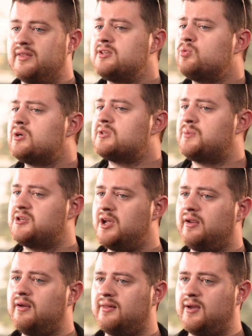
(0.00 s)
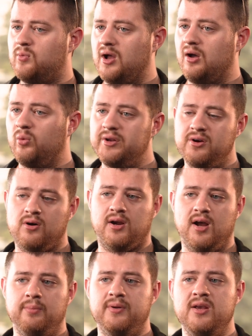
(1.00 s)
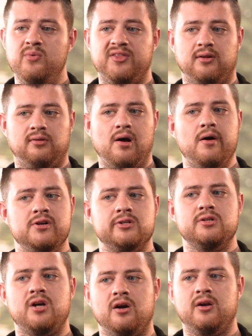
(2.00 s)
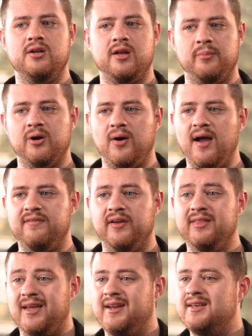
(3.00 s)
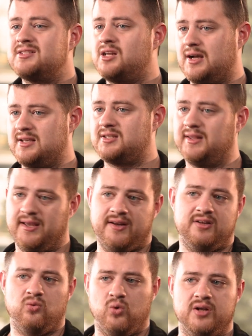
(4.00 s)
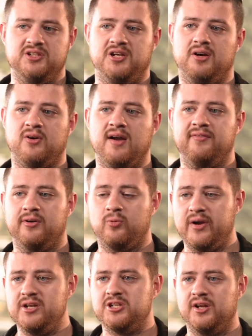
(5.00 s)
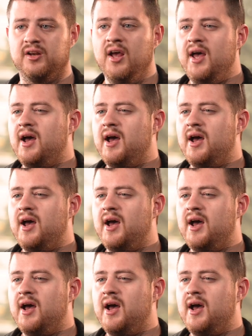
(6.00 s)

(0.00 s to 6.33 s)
This works particularly well when you're a company with a larger target demographic that isn't isolated to one geographic region,